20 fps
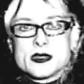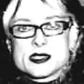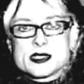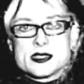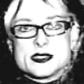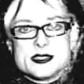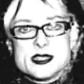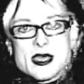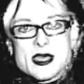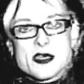
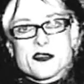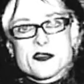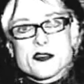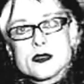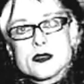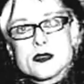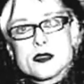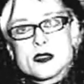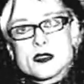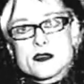there's a
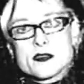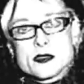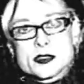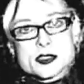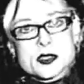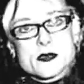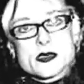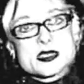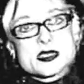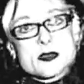death,
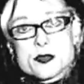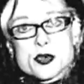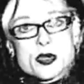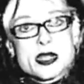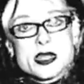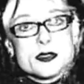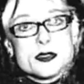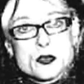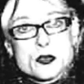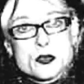there's always
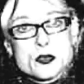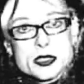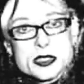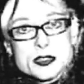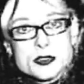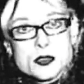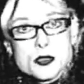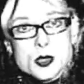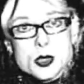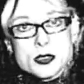a brand
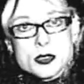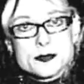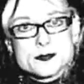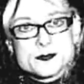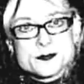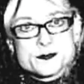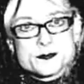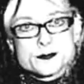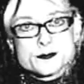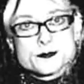new
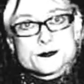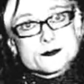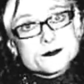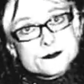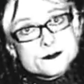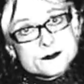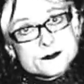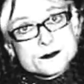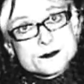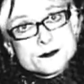renewal.
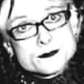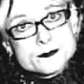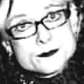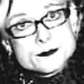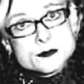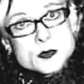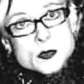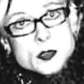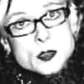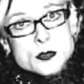
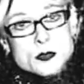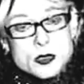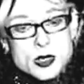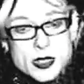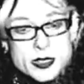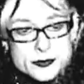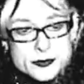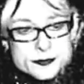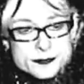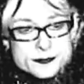
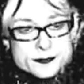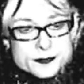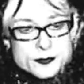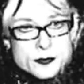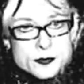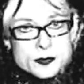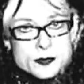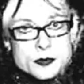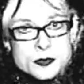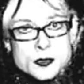Right?
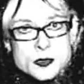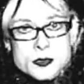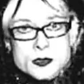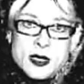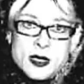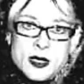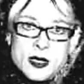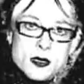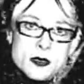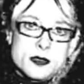
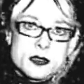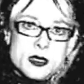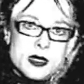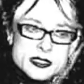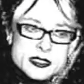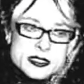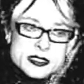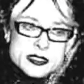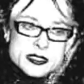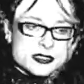
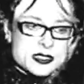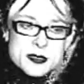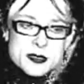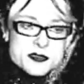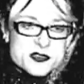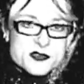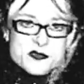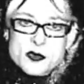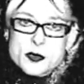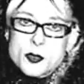Now, a lot
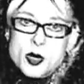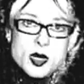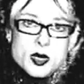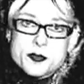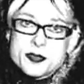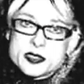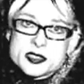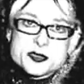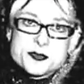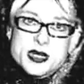of times
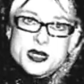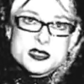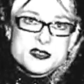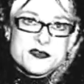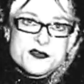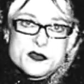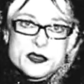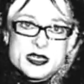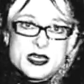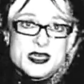from our
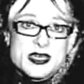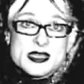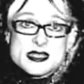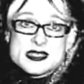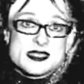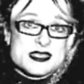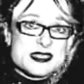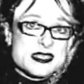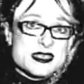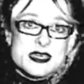perspective, we
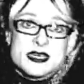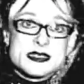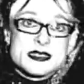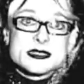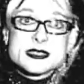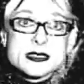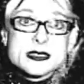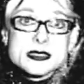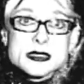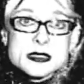can't
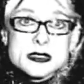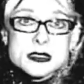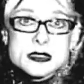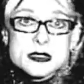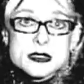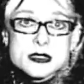see it